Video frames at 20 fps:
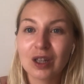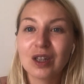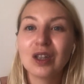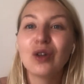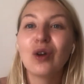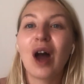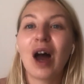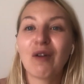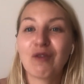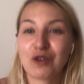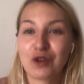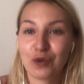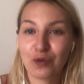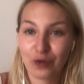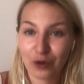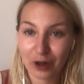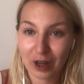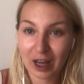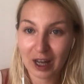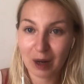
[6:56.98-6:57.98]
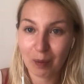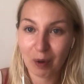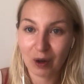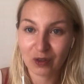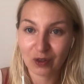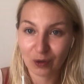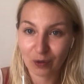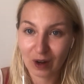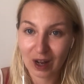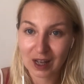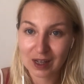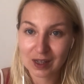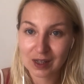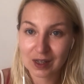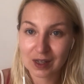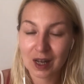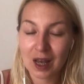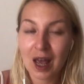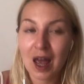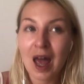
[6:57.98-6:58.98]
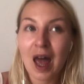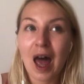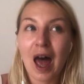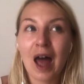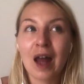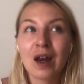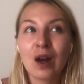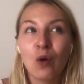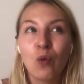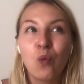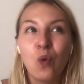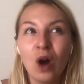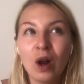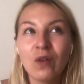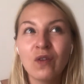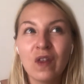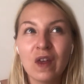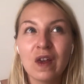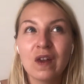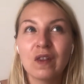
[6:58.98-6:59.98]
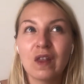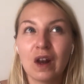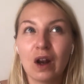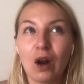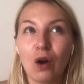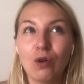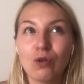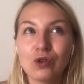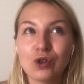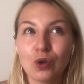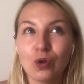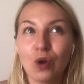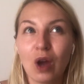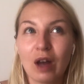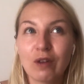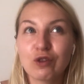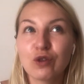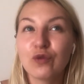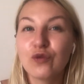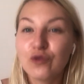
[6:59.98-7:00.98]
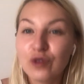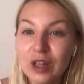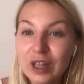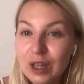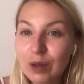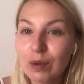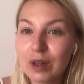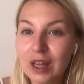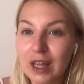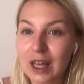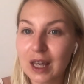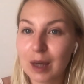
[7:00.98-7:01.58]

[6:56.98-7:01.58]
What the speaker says: you have to forget about the rest. And one thing that also you have to really, really